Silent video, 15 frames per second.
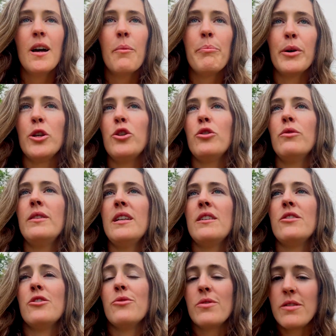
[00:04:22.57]
But you need
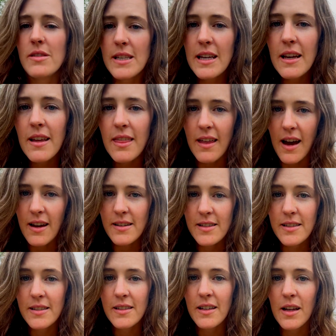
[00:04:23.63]
to seek
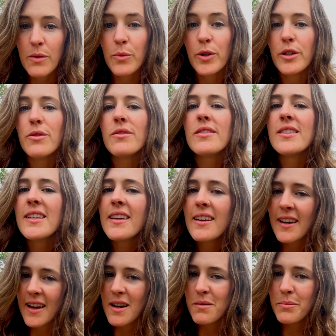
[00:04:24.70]
that. And when you seek
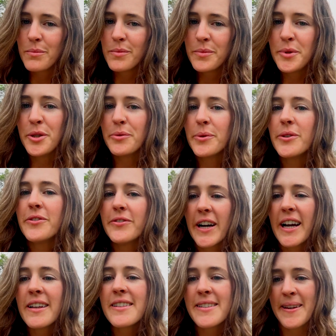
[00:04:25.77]
him, you will
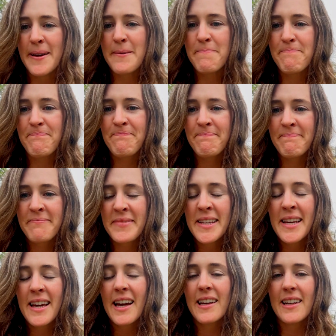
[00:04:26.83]
find him.
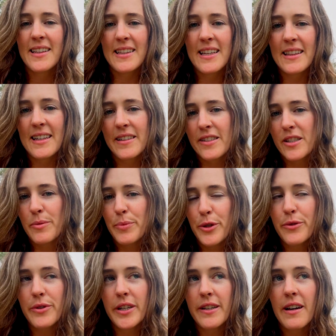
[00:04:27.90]
And I think that's the
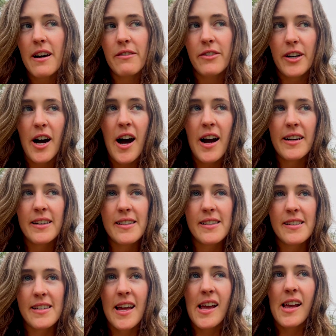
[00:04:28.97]
beauty of God. It's
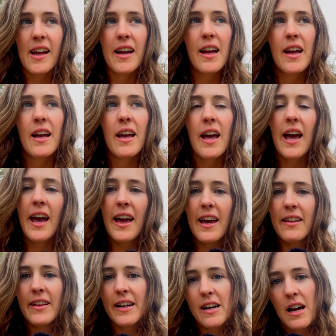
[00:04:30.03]
saying, hey,
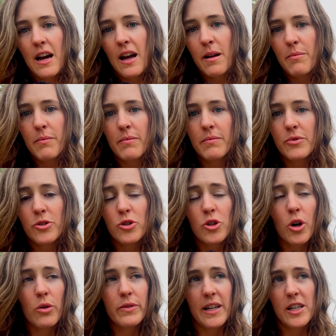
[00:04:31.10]
I'm
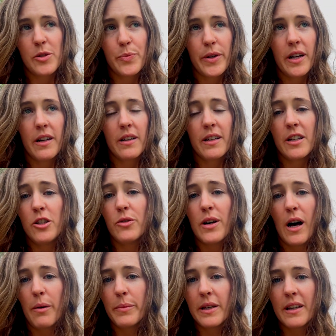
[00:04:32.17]
so desperate. Can you
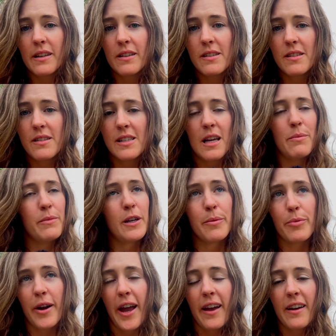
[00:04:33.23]
help me? Send me a
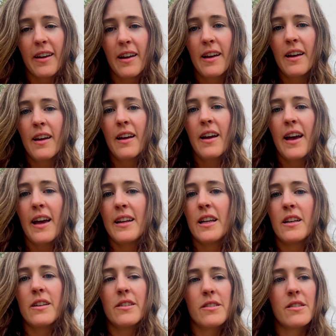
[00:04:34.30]
break. And
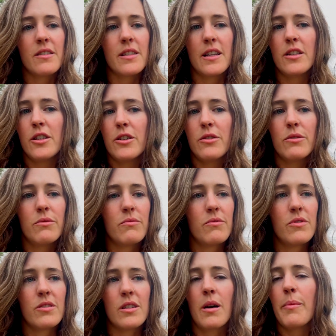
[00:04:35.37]
he'll send you
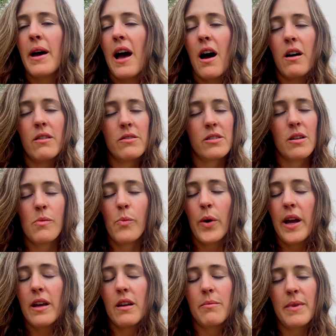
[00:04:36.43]
somehow, some
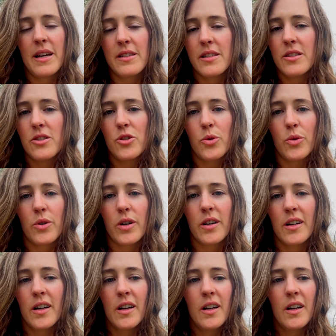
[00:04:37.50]
way, a message, or